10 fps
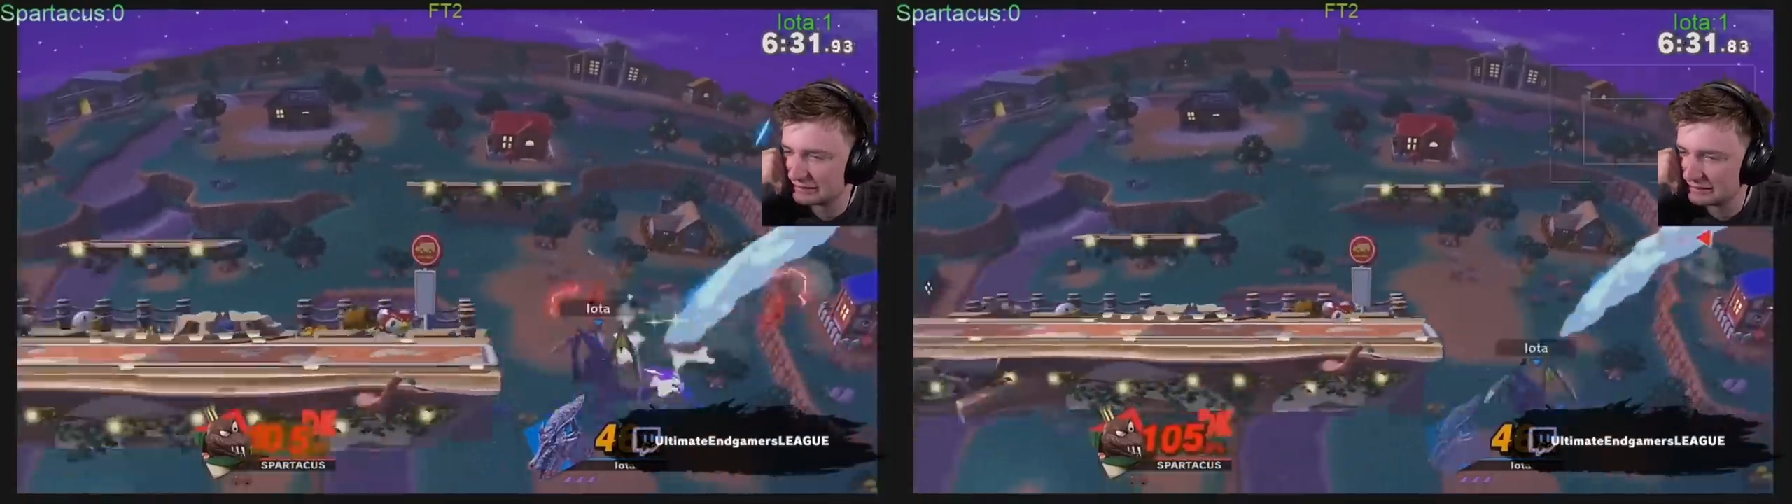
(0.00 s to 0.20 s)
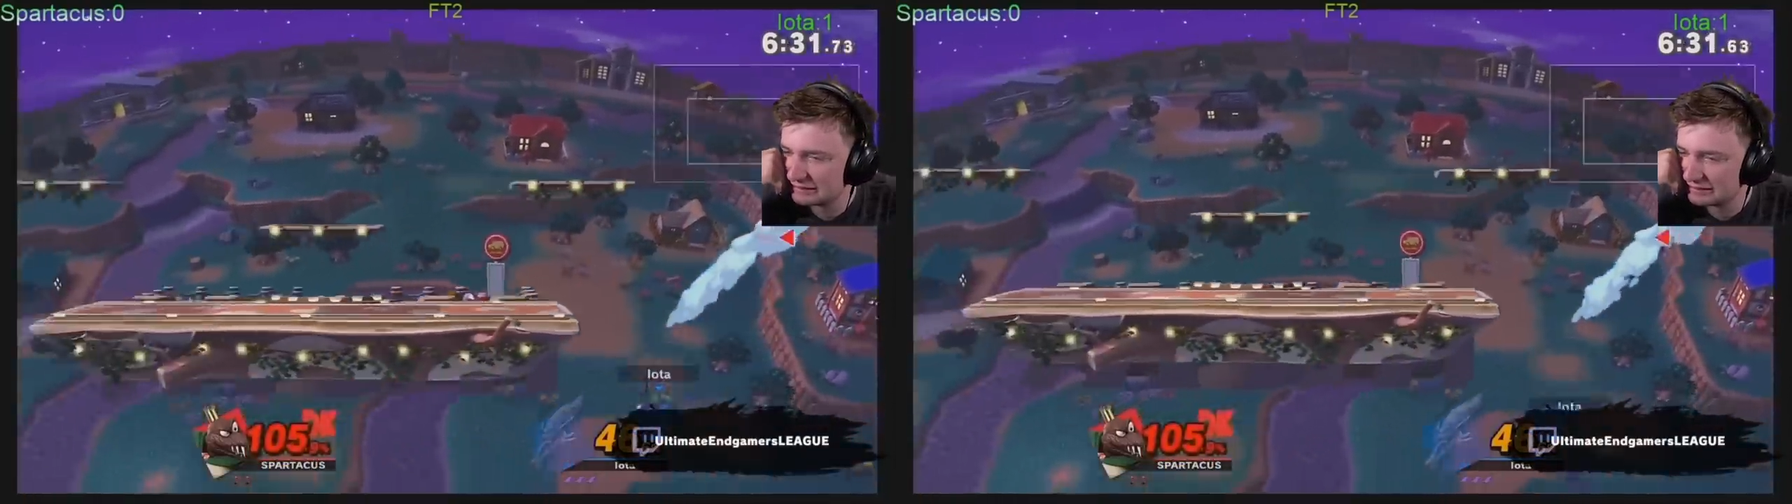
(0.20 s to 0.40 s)

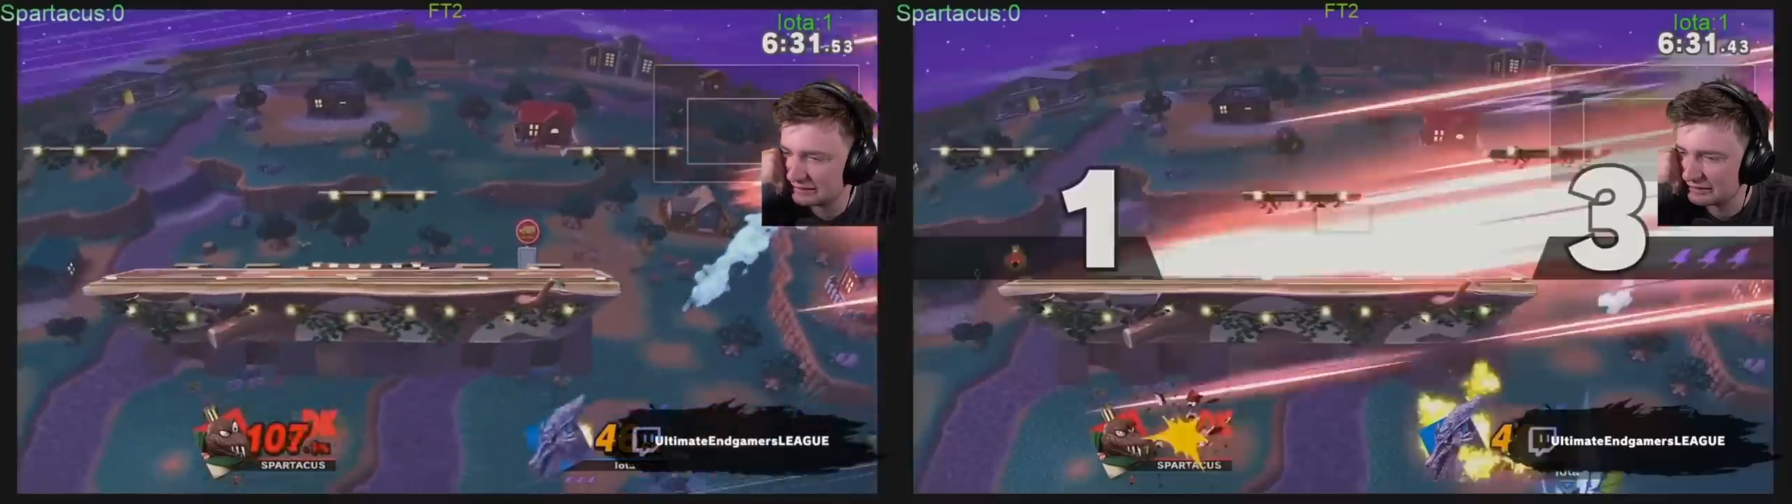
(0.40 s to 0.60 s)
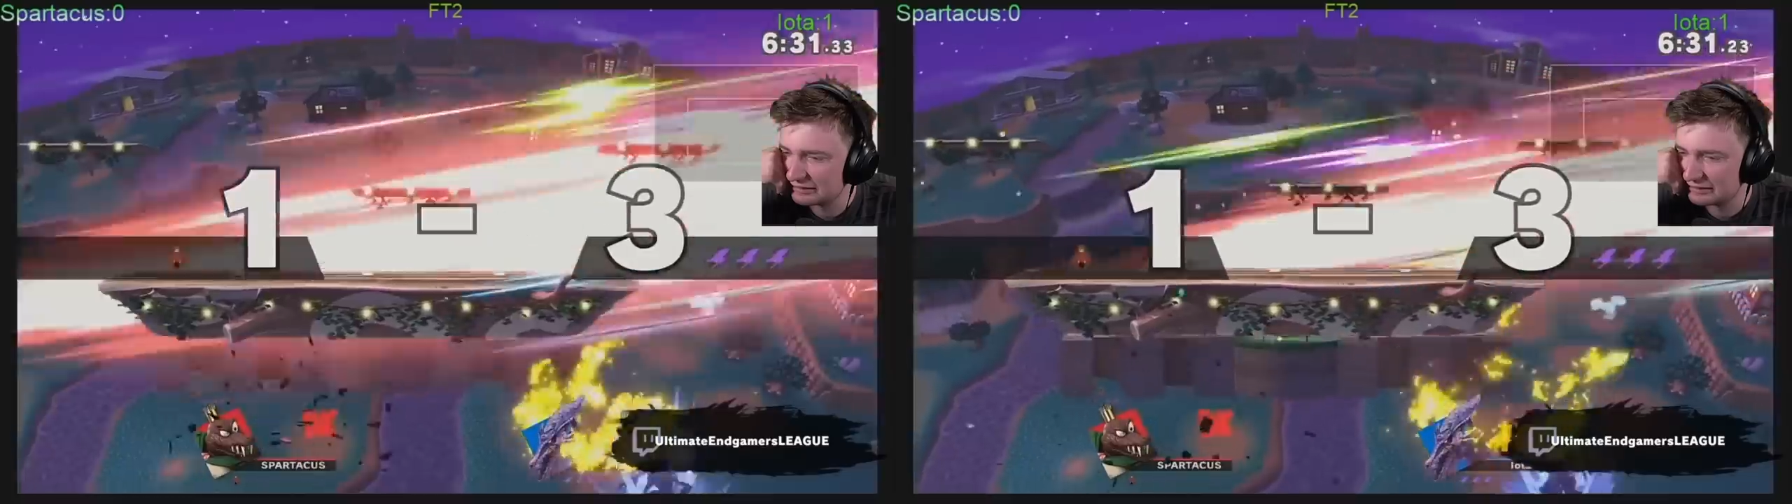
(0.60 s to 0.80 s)

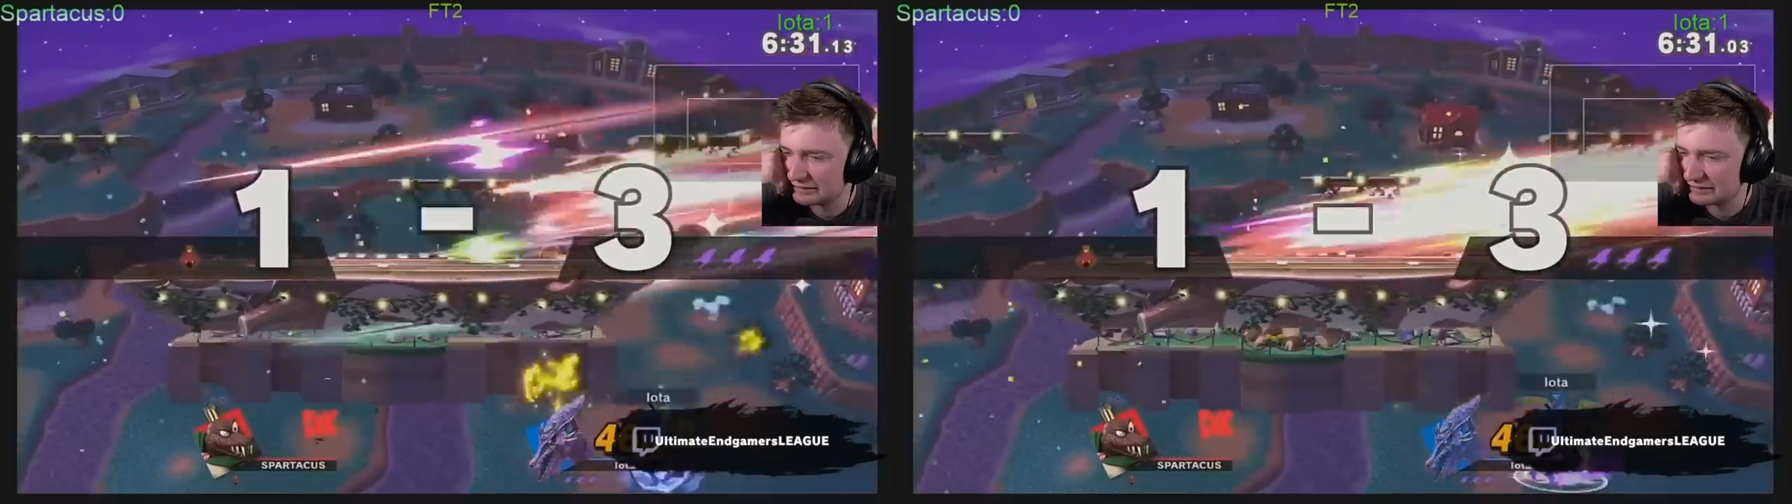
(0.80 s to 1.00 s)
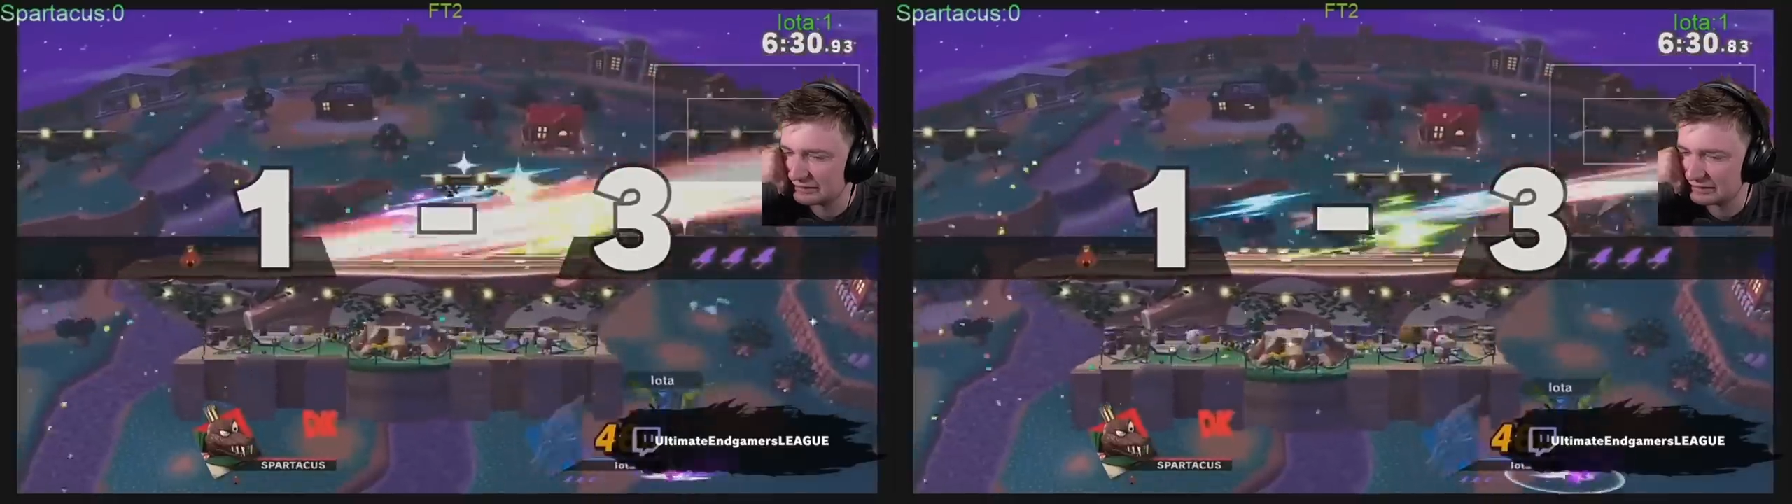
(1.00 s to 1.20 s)

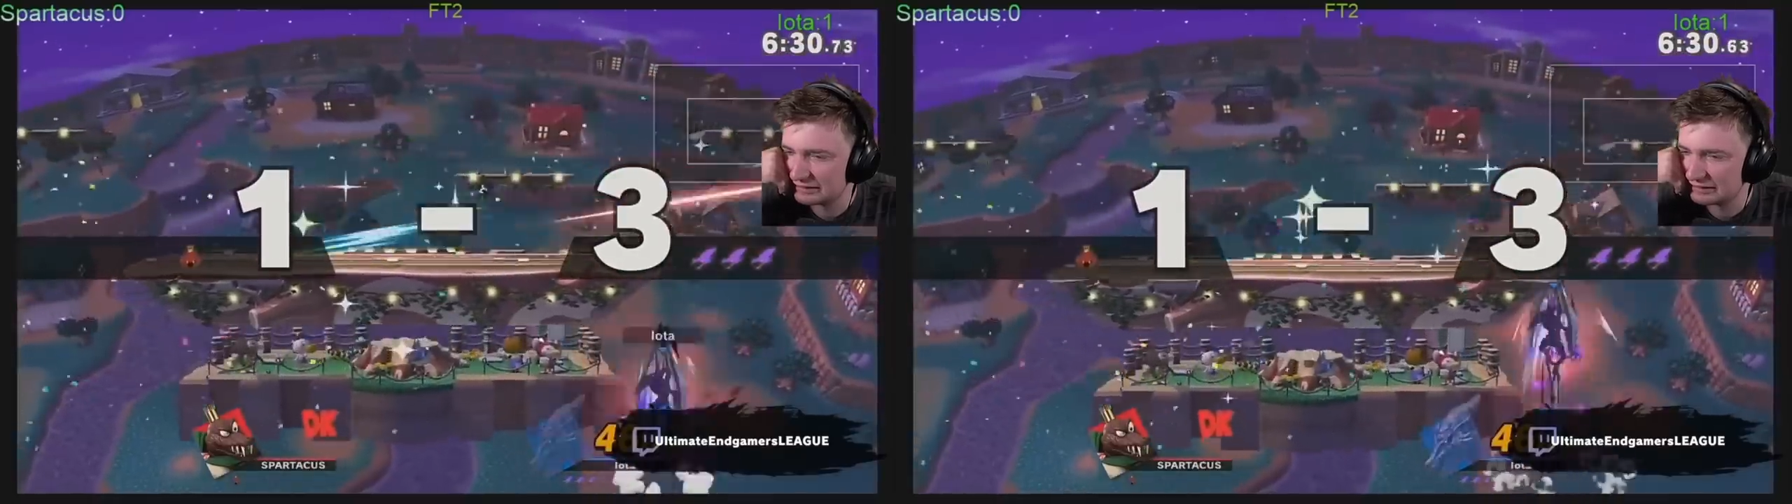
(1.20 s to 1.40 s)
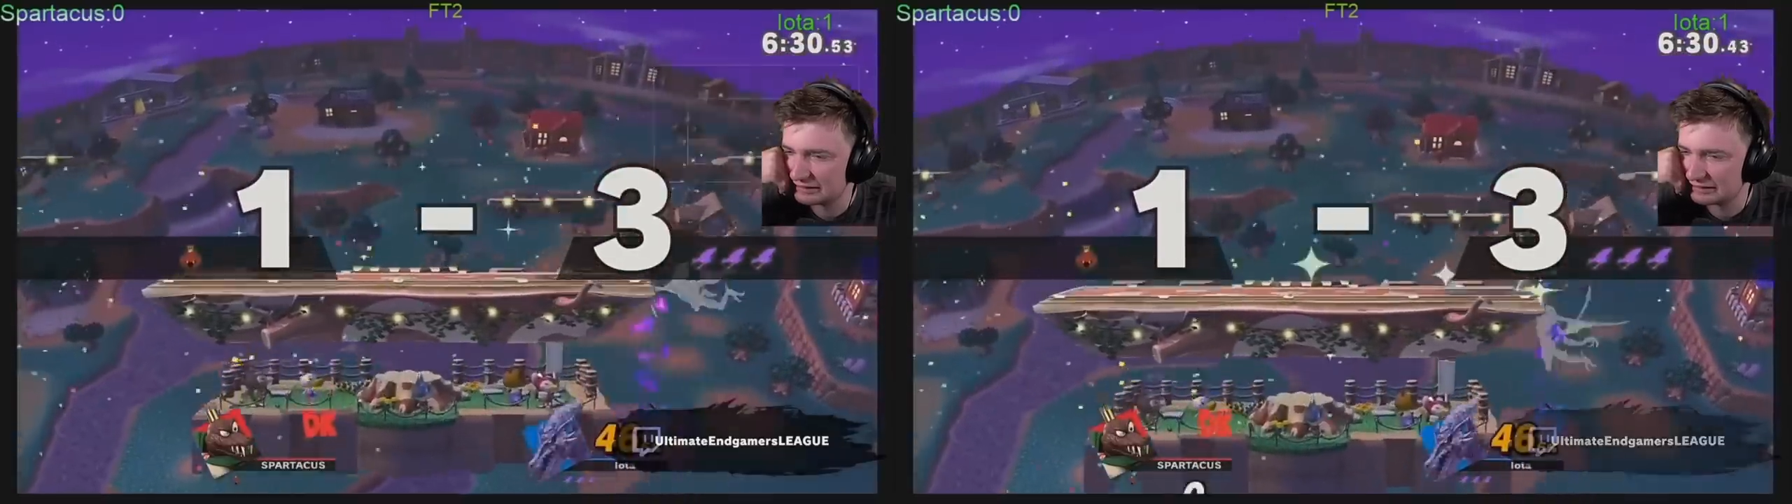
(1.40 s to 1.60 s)
oh,
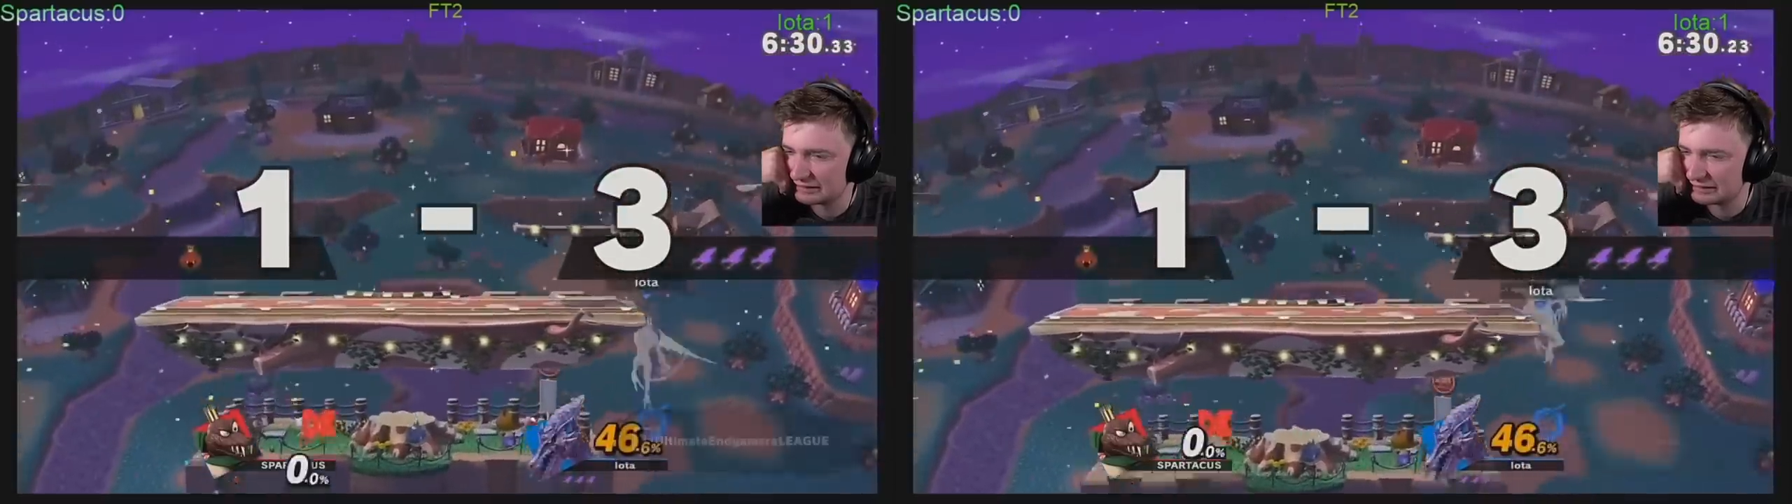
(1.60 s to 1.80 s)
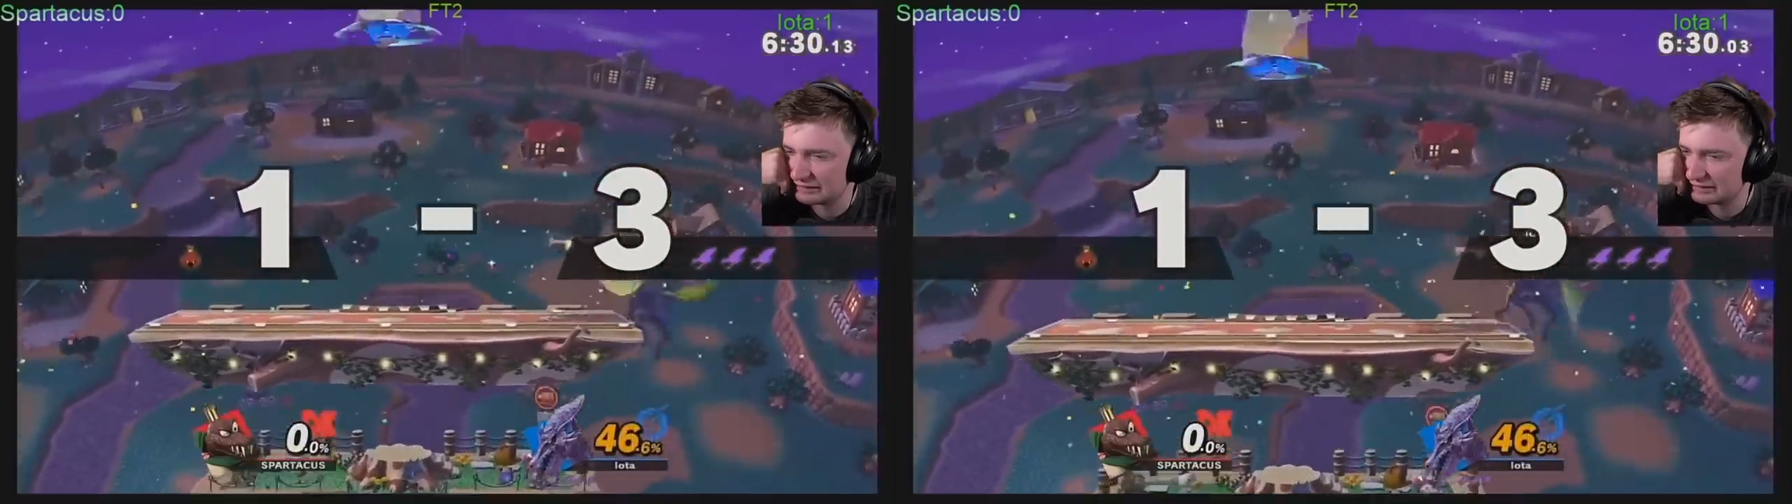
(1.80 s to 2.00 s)

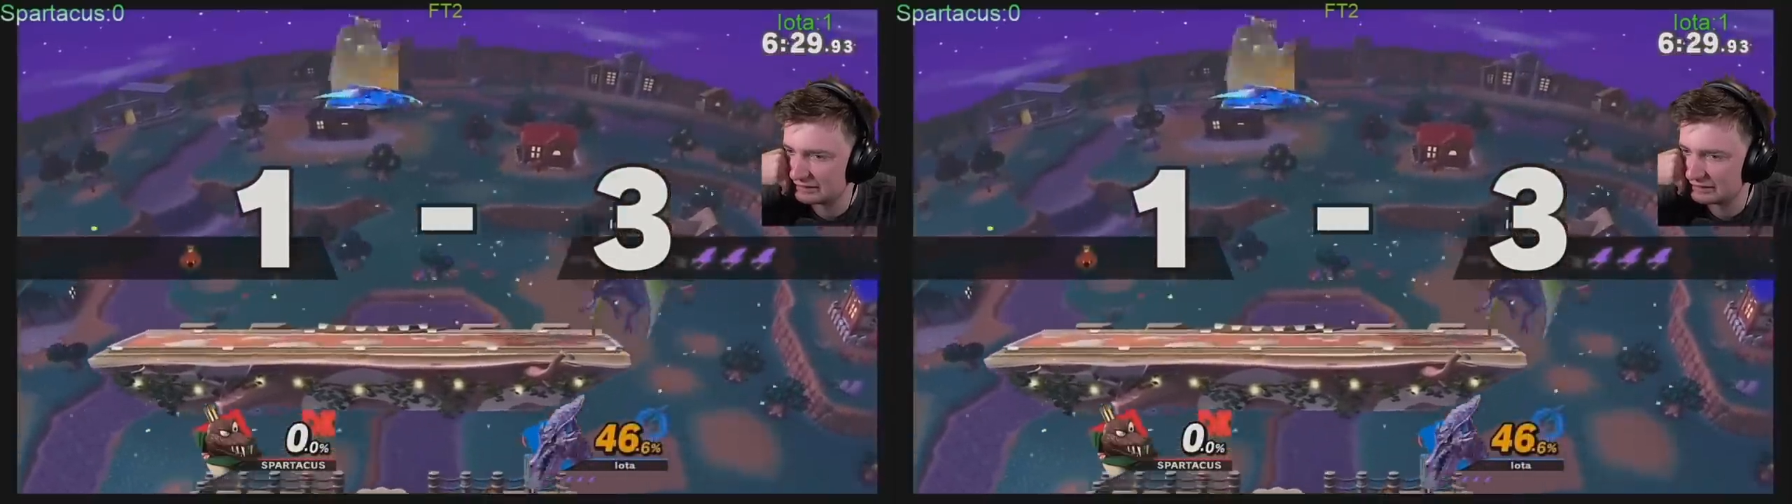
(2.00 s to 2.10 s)
oh.